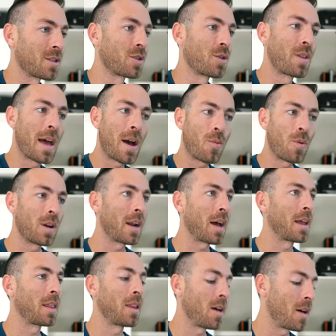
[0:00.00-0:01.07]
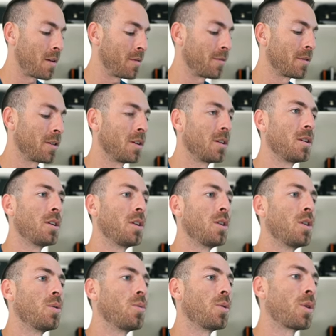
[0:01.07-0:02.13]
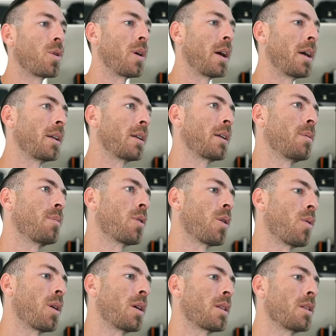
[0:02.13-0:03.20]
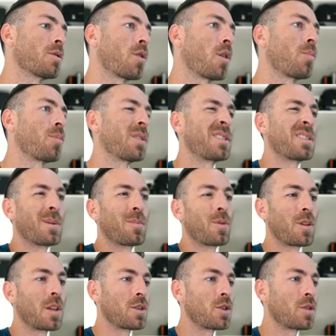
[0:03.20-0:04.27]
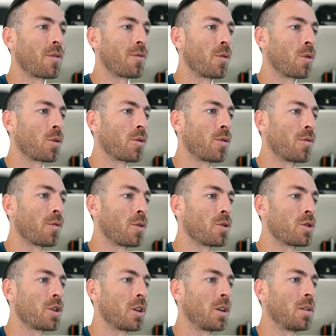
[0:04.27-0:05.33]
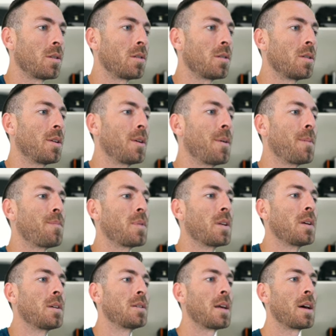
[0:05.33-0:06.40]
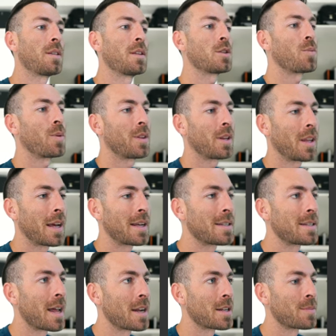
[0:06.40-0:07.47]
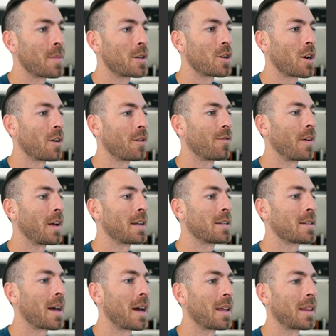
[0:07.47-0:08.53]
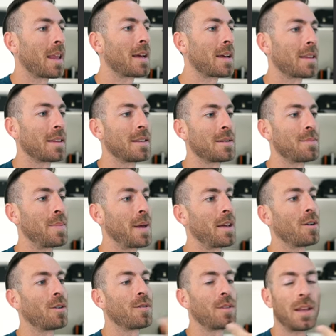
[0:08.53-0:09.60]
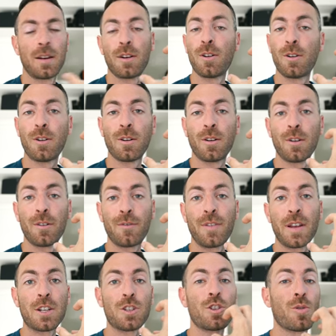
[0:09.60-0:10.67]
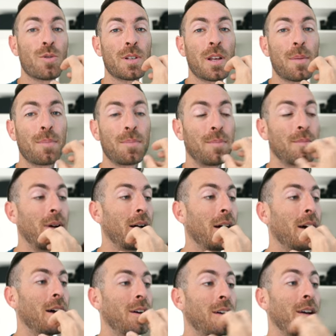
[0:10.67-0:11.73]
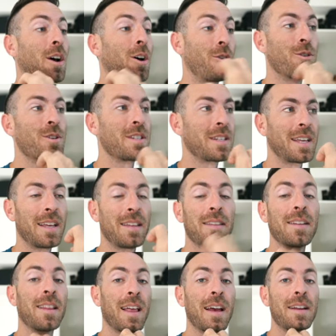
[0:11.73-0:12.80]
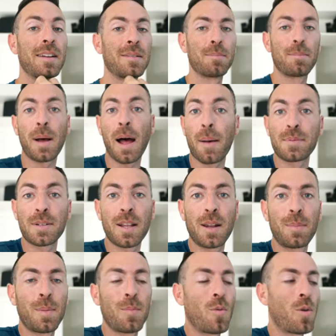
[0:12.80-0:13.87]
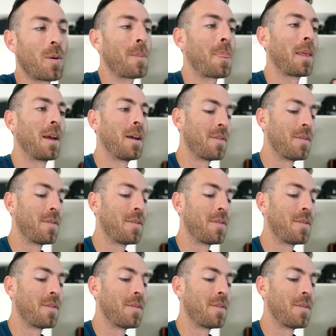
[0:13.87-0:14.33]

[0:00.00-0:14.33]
So that one I love. We'll go ahead and keep going. These are all pretty similar. That's just a vertical version. See how this one, the light's not as much on her face. I like this better, that her face shows up on her skin. The light pops a little bit more.